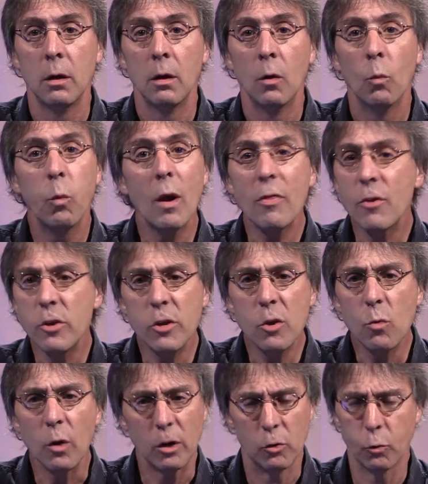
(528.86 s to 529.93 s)
Whether
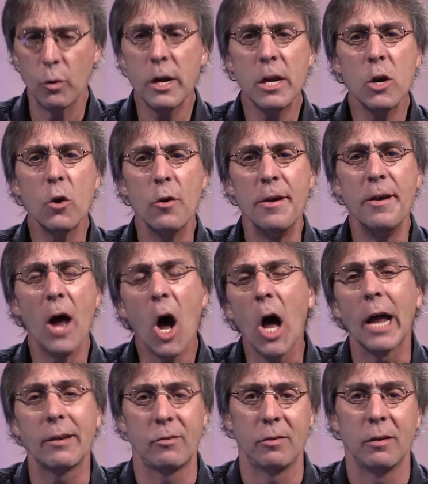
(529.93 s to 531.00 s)
you agree or
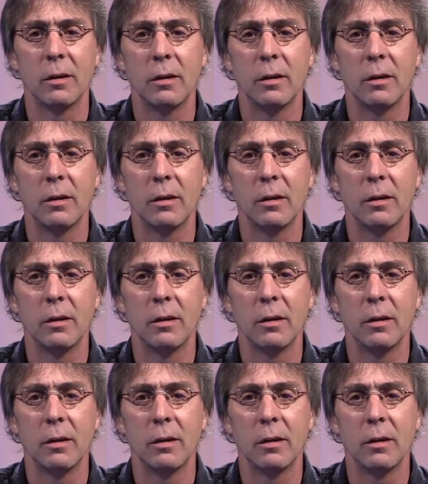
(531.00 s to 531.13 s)
not.